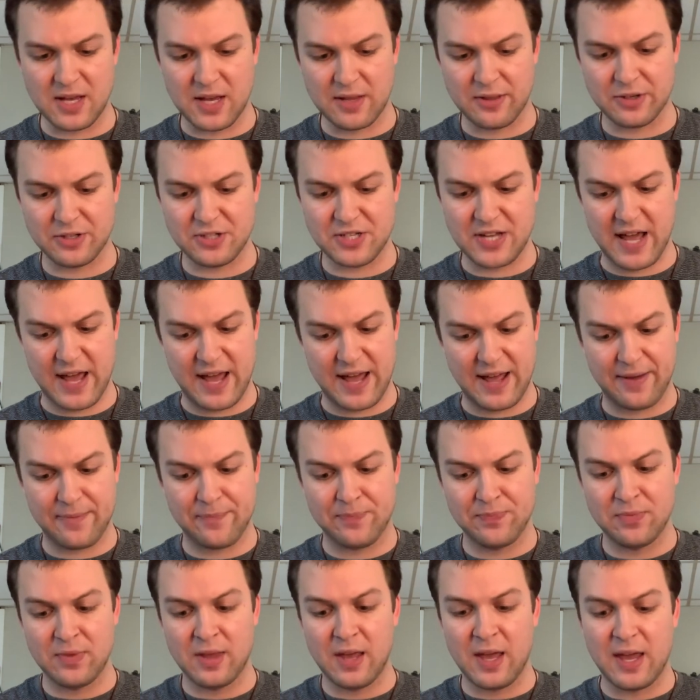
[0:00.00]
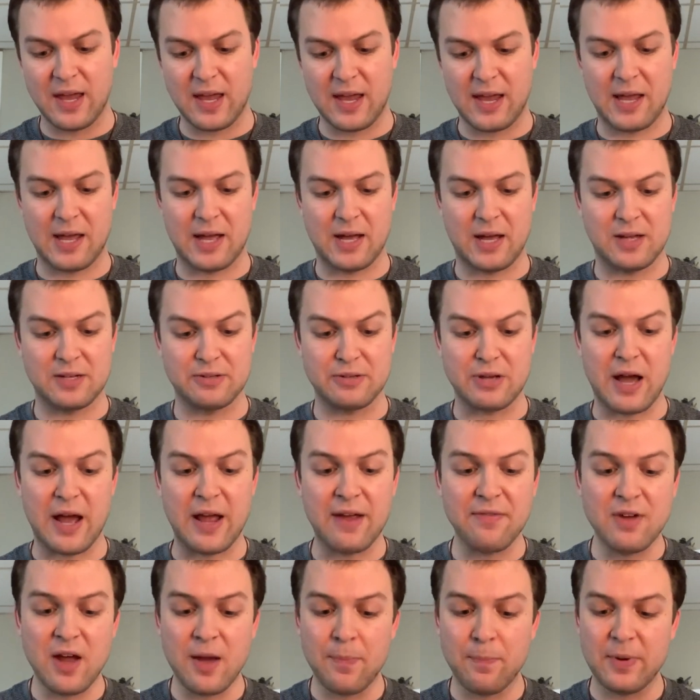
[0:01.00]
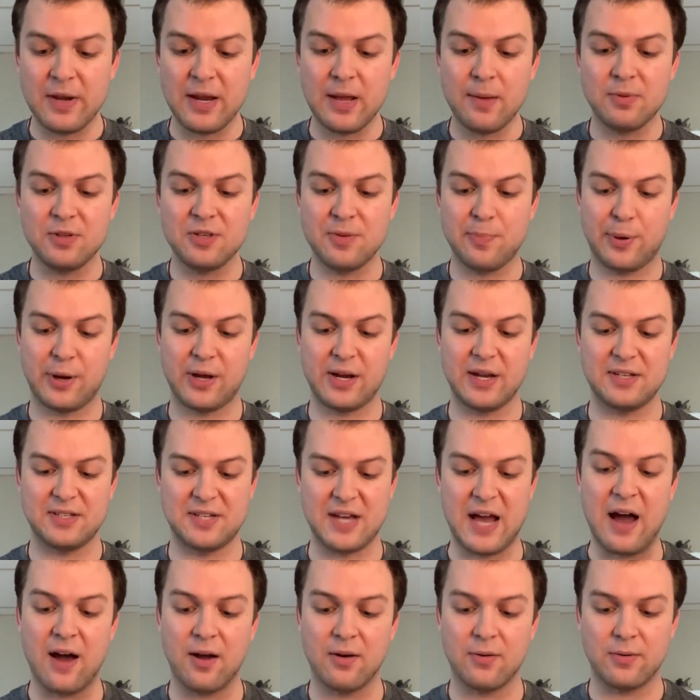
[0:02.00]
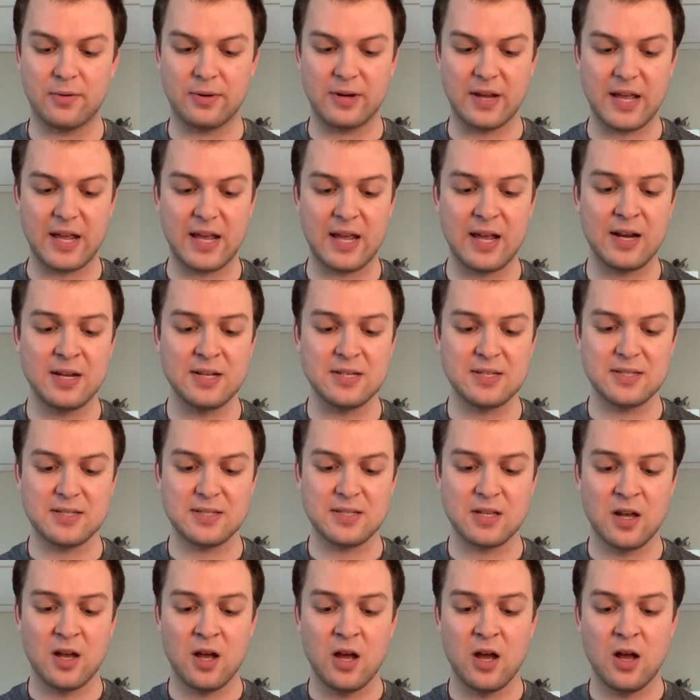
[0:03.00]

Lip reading: other day, and I have not been able to put it down. It is,